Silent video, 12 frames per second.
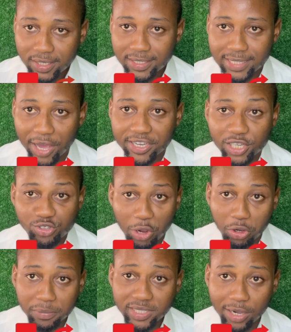Now, in case you are
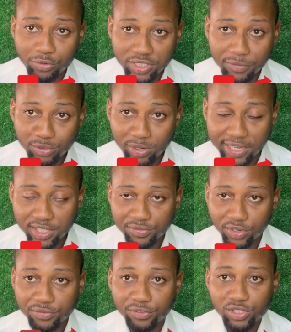coming across a video like this
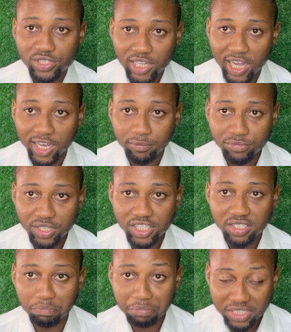for the first time,
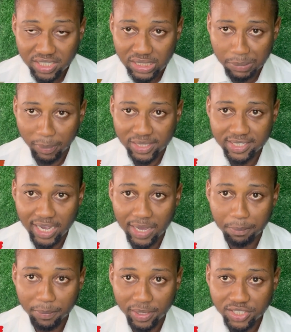please meet the Property Guy
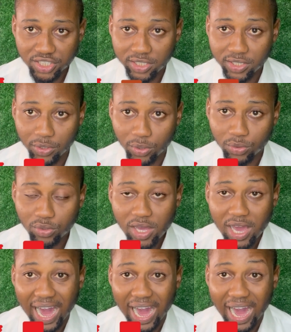Property channel.